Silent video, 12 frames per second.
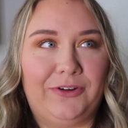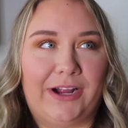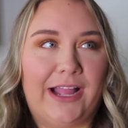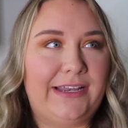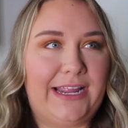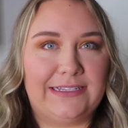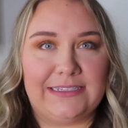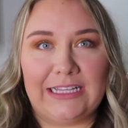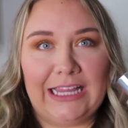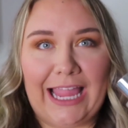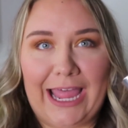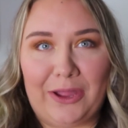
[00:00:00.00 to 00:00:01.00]
Grande's
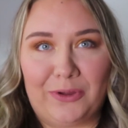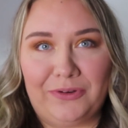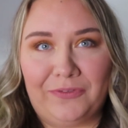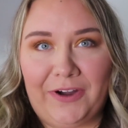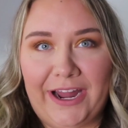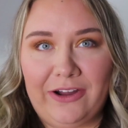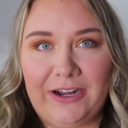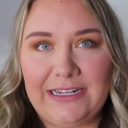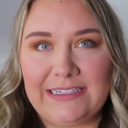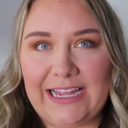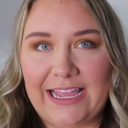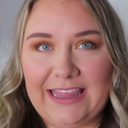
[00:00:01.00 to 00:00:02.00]
Cloud
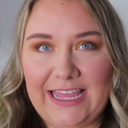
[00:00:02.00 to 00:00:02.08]
fragrance, I